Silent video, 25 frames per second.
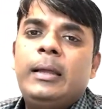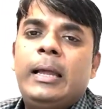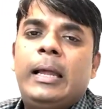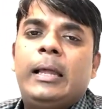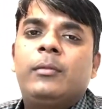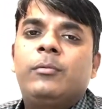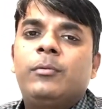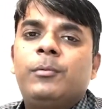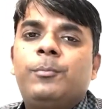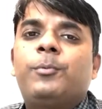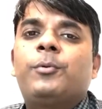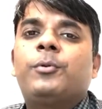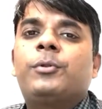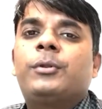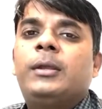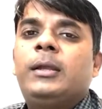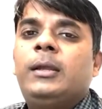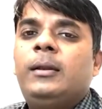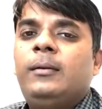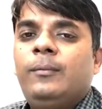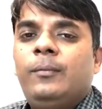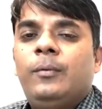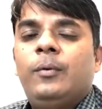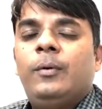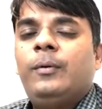as we
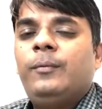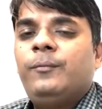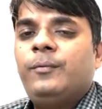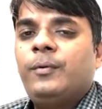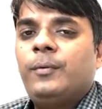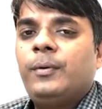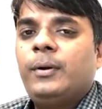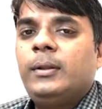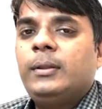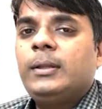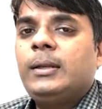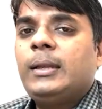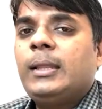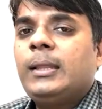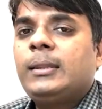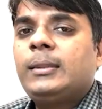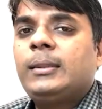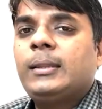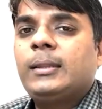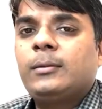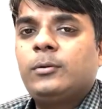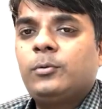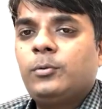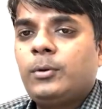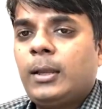proceed going forward in the next
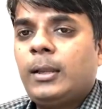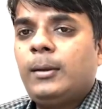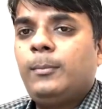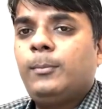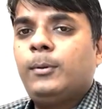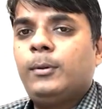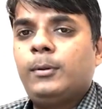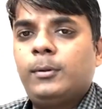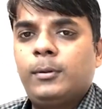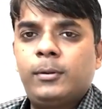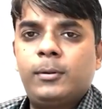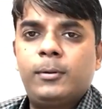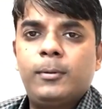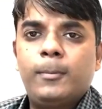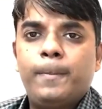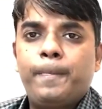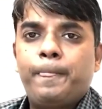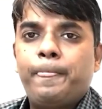6 to 9 months.